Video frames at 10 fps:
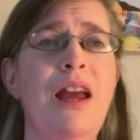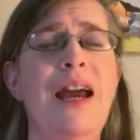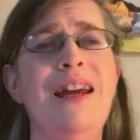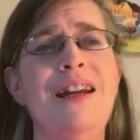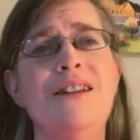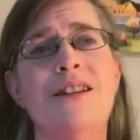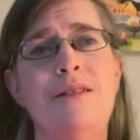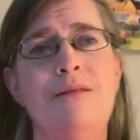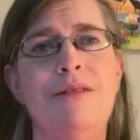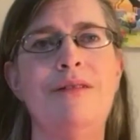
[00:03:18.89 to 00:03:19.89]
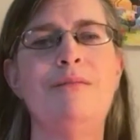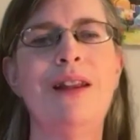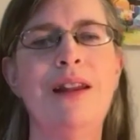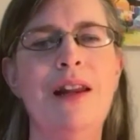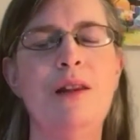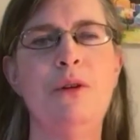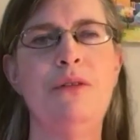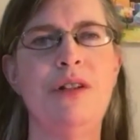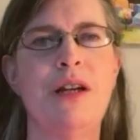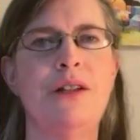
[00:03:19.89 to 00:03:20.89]
And I guess a lot of the
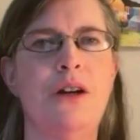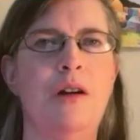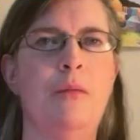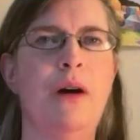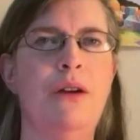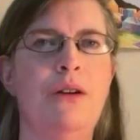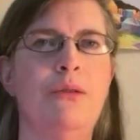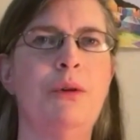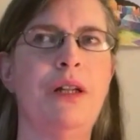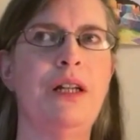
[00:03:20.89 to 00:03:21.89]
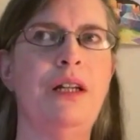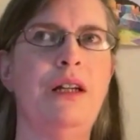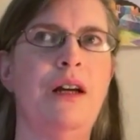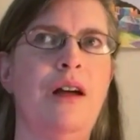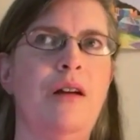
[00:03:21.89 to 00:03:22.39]
movies I talk about are really,